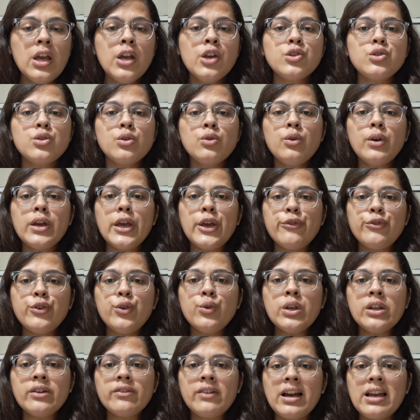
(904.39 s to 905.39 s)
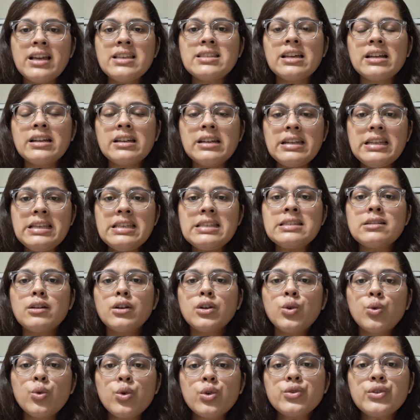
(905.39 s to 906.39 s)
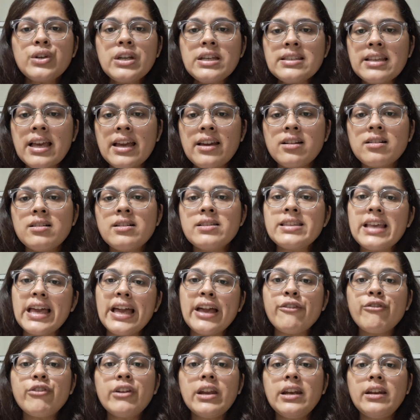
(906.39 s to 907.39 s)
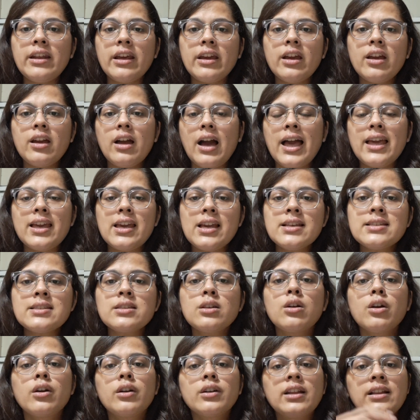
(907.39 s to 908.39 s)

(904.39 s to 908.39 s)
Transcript: so if you revise at least two to three cycles every day i guess